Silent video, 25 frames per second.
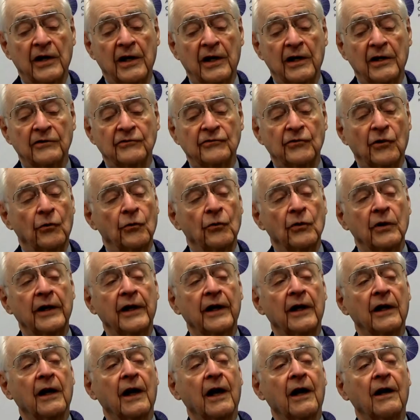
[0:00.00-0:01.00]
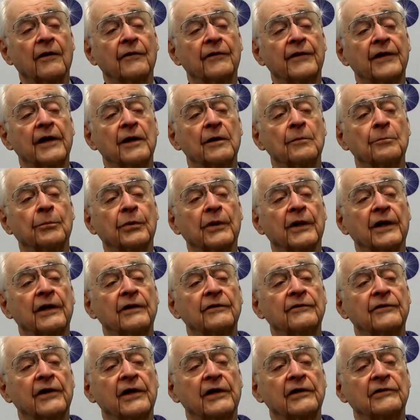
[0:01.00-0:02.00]
has only allowed the
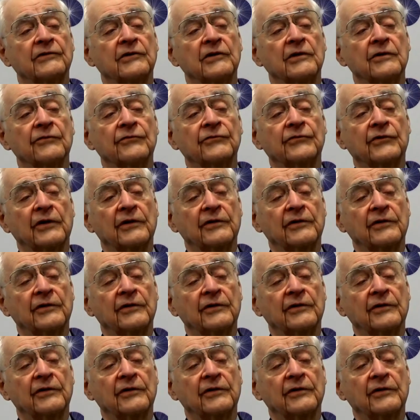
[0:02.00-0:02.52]
implantation of